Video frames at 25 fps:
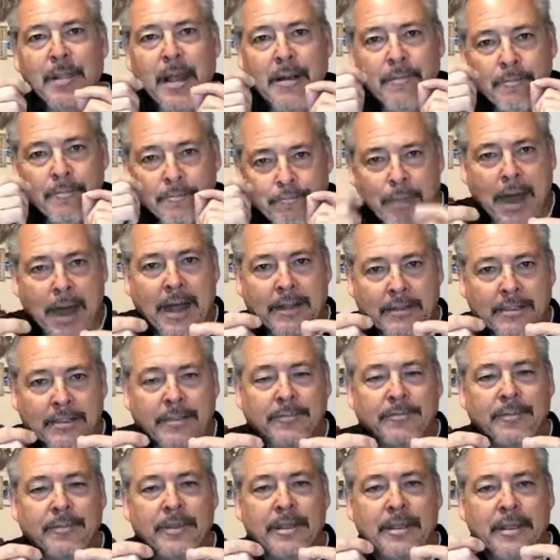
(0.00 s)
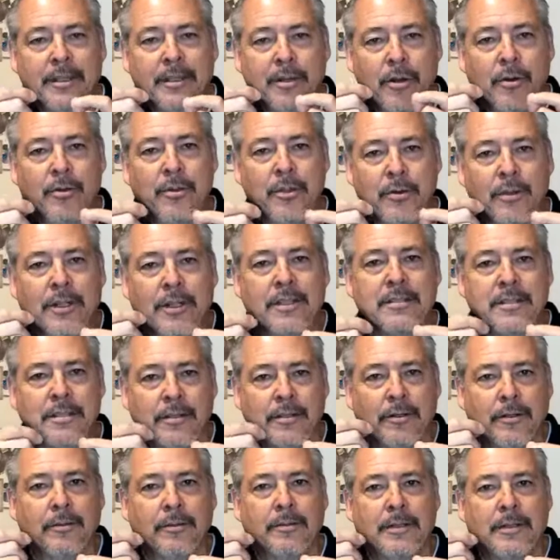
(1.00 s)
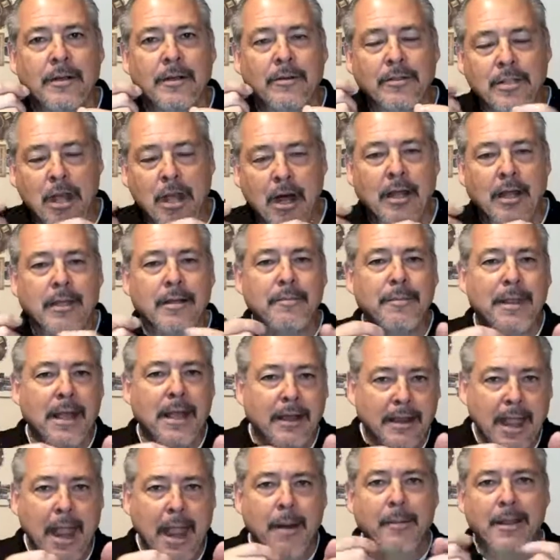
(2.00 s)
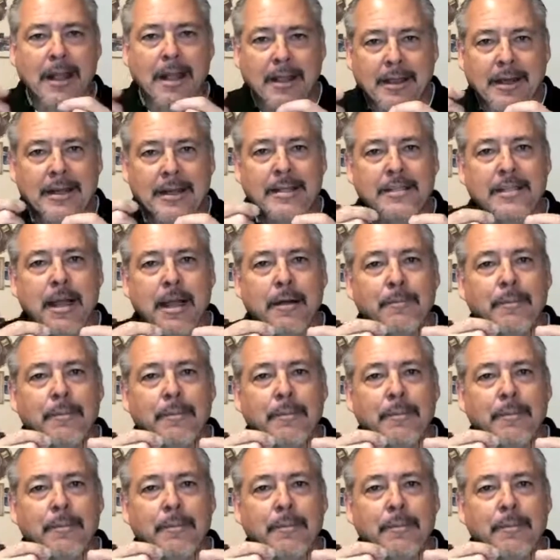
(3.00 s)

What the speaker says: But you can still talk and be on camera, that kind of stuff.